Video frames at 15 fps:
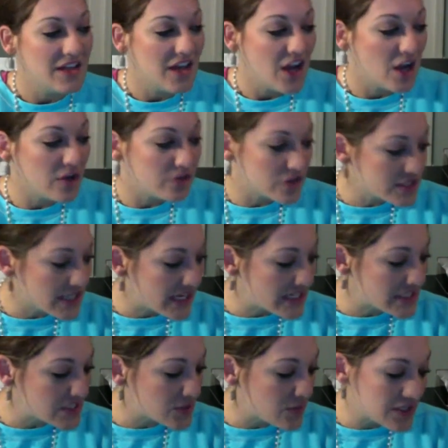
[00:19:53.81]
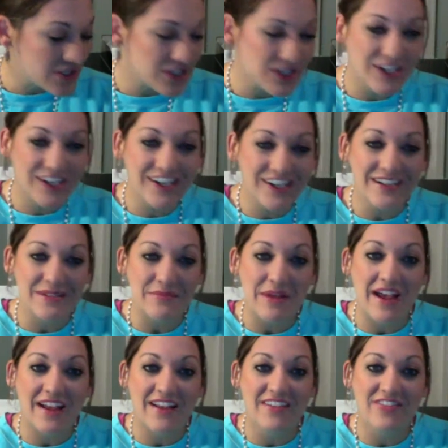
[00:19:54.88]
oversized sweatshirt and
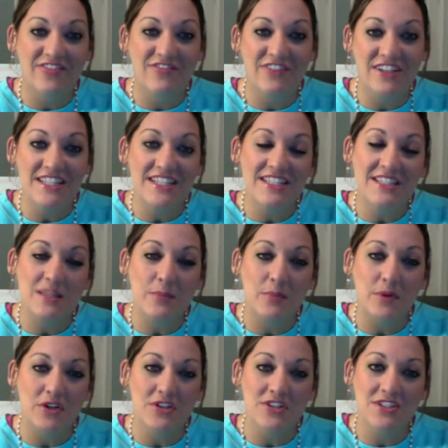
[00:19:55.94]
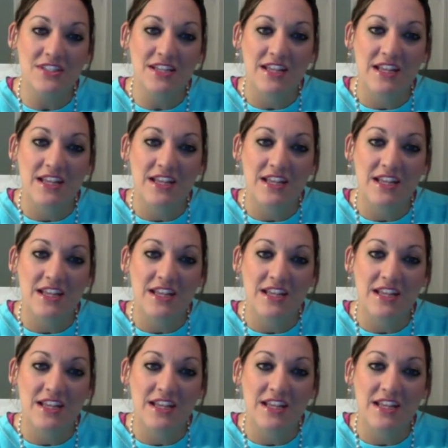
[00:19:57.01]
my fuzzy slippers,